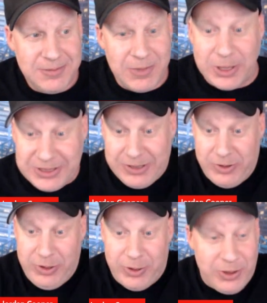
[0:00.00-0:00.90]
Because
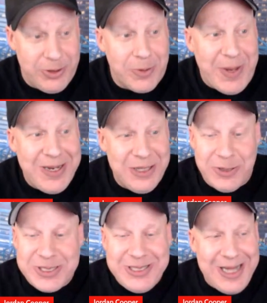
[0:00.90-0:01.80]
you're betting,
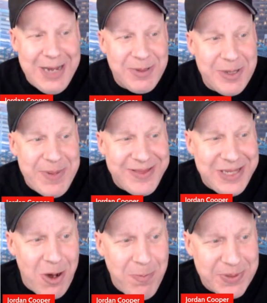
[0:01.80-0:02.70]
you're still able to bet
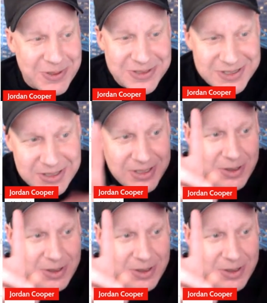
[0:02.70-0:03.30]
the openers.